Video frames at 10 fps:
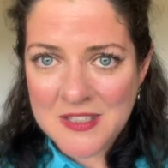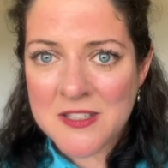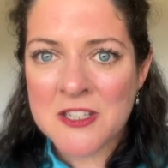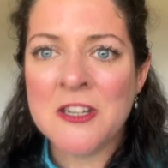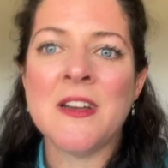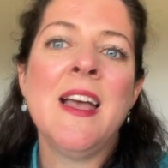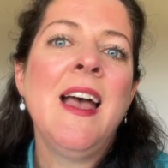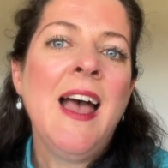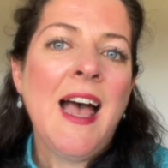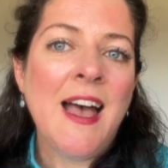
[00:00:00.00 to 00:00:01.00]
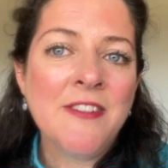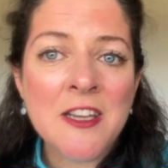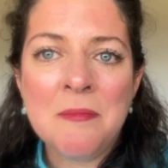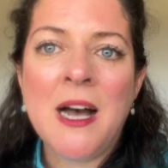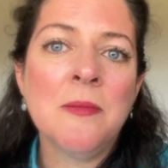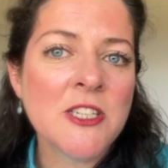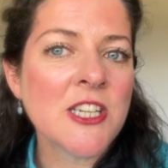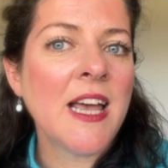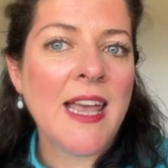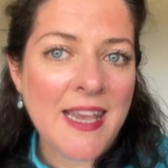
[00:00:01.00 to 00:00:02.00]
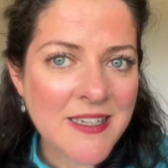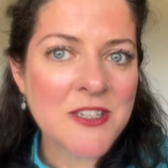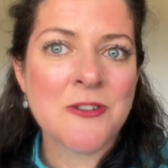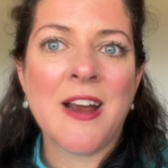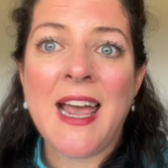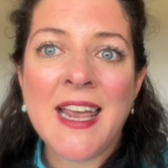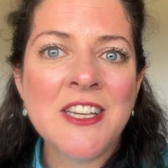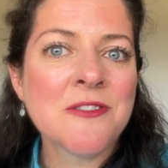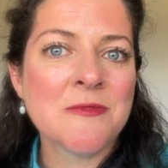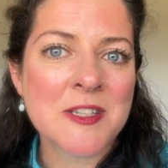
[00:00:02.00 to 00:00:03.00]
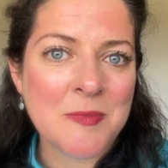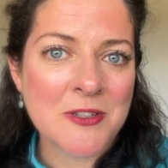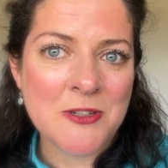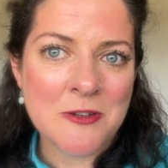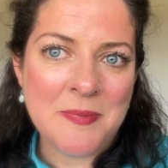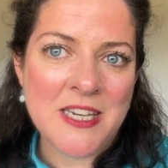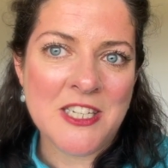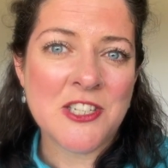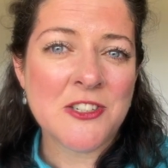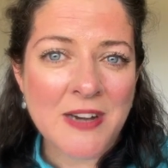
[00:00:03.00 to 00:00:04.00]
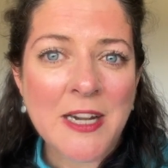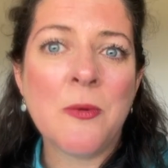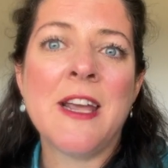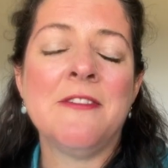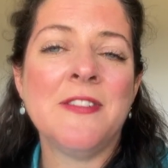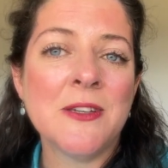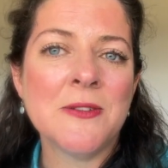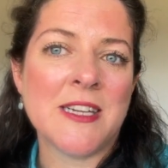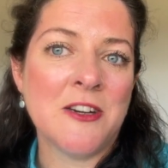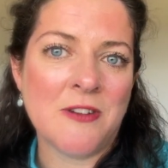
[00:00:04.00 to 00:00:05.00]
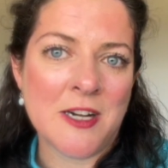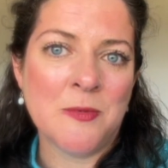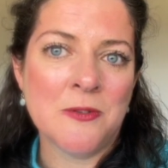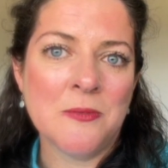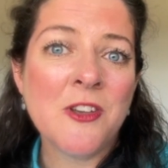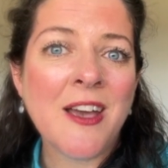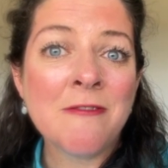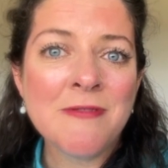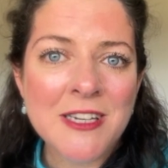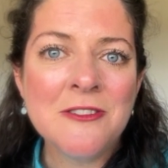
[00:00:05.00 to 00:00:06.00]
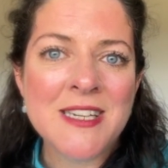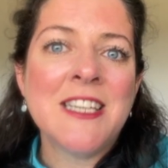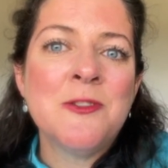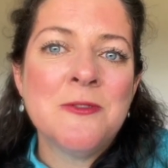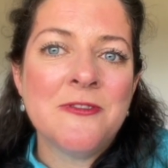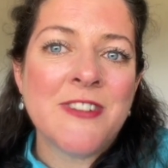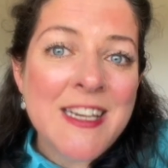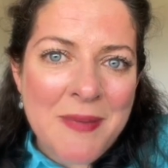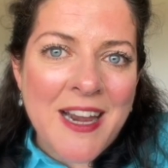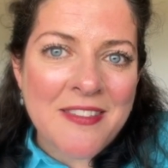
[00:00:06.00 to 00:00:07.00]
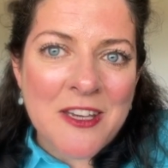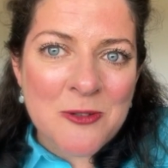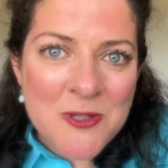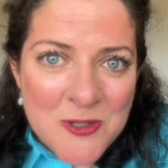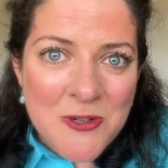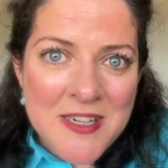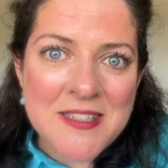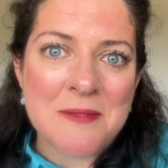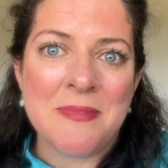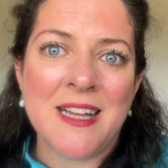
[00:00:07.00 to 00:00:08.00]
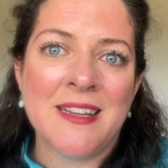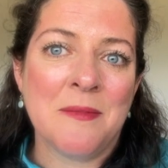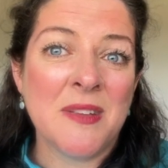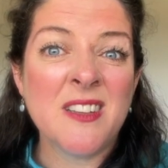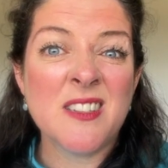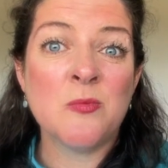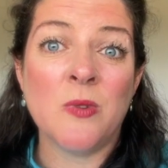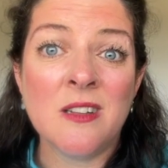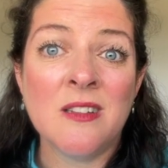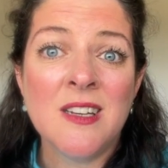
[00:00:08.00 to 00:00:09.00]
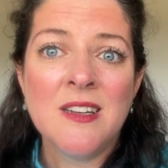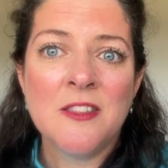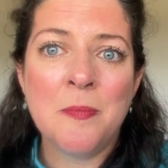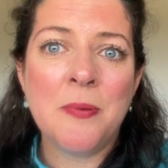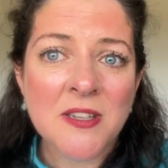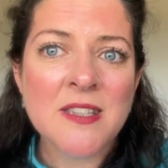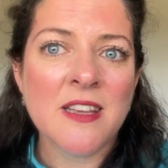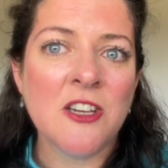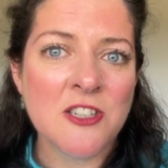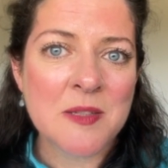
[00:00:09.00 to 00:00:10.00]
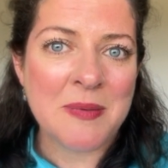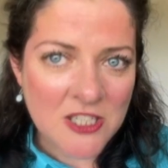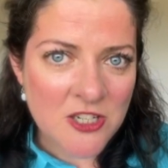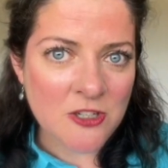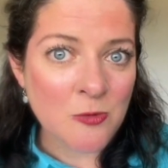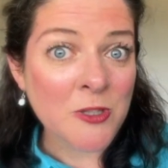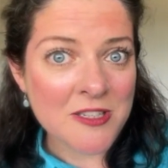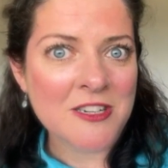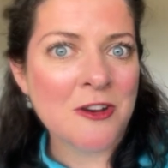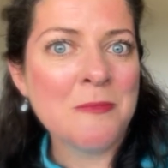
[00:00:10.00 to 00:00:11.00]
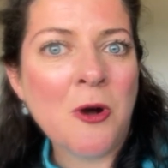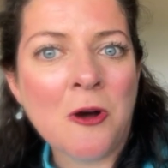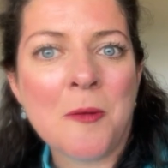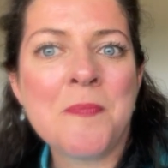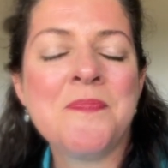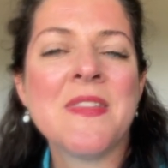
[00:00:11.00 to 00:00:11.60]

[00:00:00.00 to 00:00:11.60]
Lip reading: So, having a publisher, editor, or agent respond to a pitch straight away feels incredible. You have real tangible feedback that your story is compelling because, well, the person that you just pitched to wants to know more.